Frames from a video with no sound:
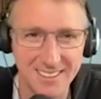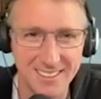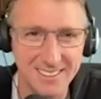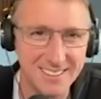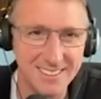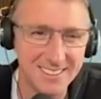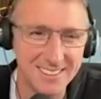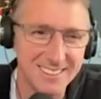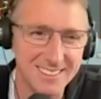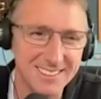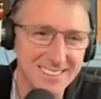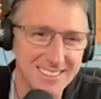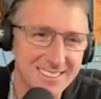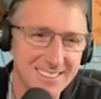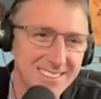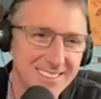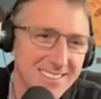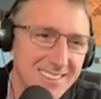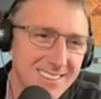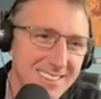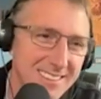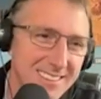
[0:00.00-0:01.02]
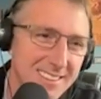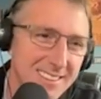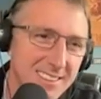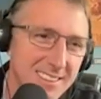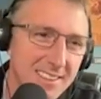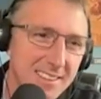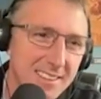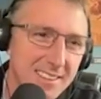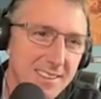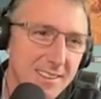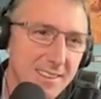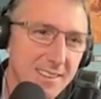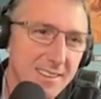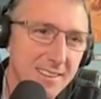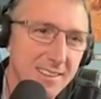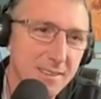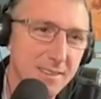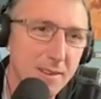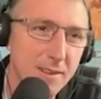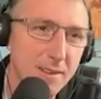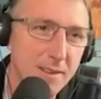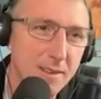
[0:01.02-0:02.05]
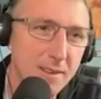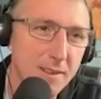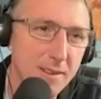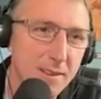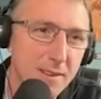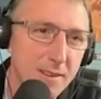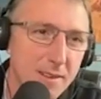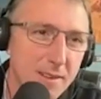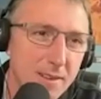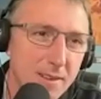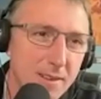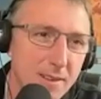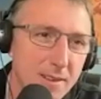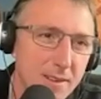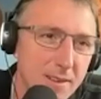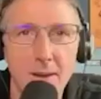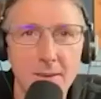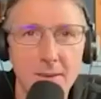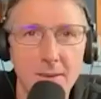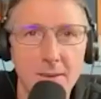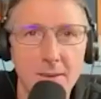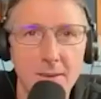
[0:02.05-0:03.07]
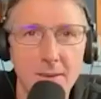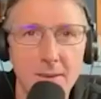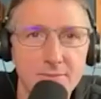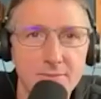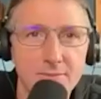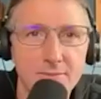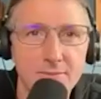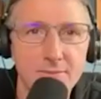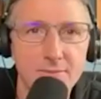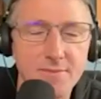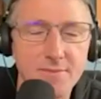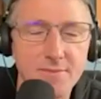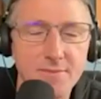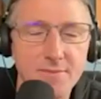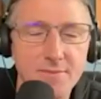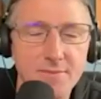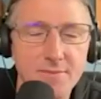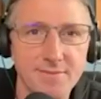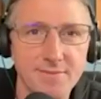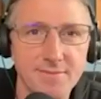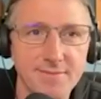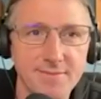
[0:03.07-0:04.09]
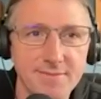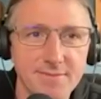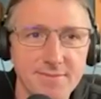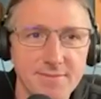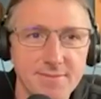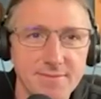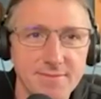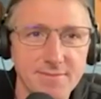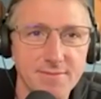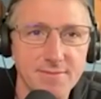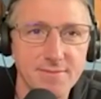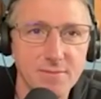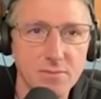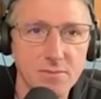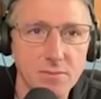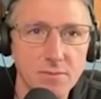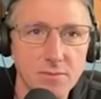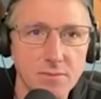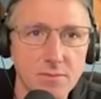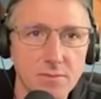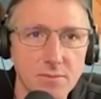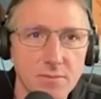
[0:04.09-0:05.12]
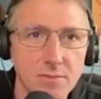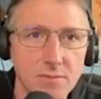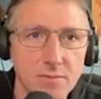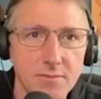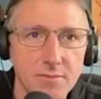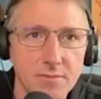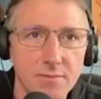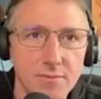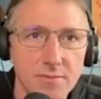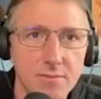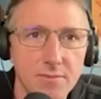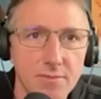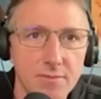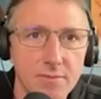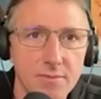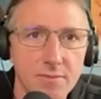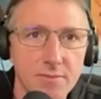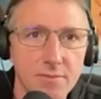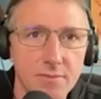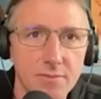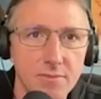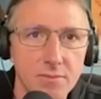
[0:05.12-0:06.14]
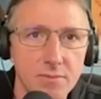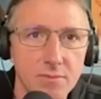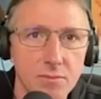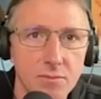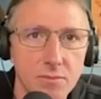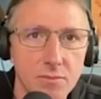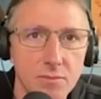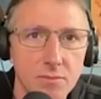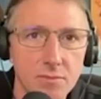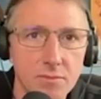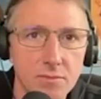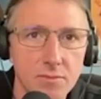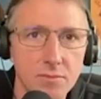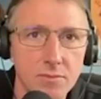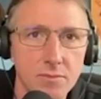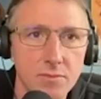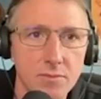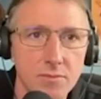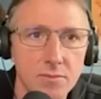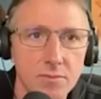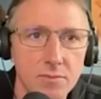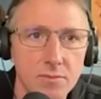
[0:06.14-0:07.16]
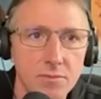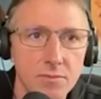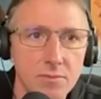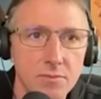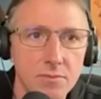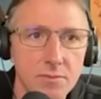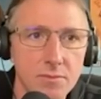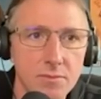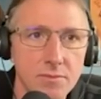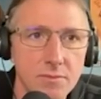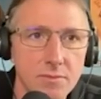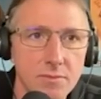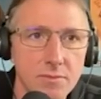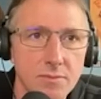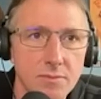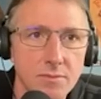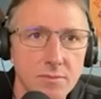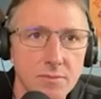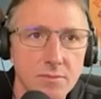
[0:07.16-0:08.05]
[no speech]